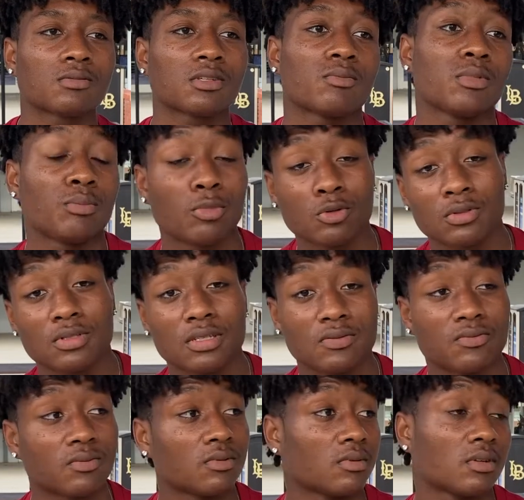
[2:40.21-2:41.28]
Let me boost these
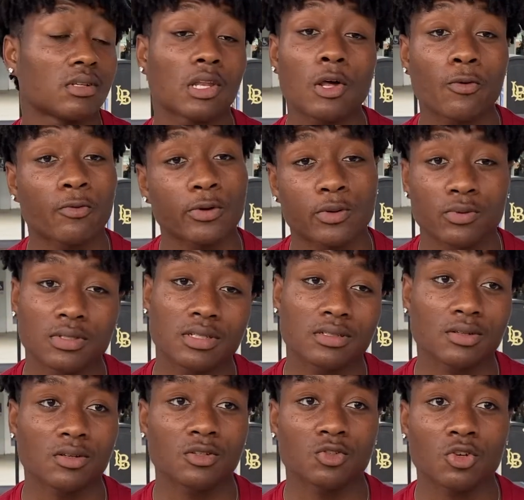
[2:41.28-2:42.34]
low frequencies on
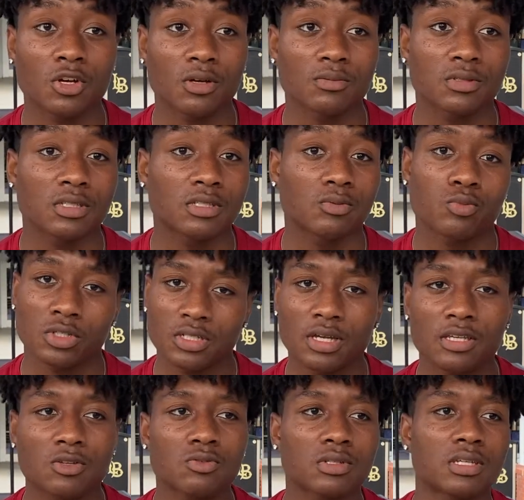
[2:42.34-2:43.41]
the drums, which I
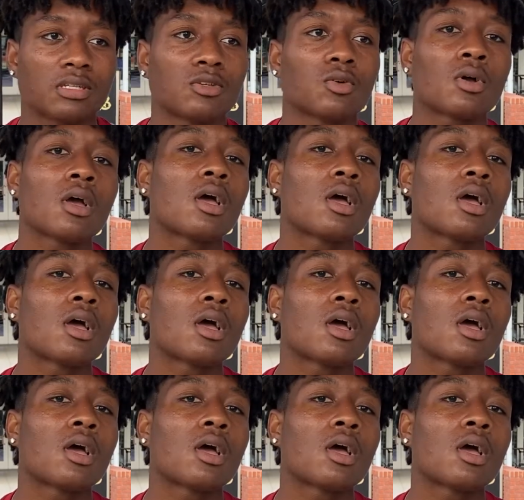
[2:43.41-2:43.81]
usually do.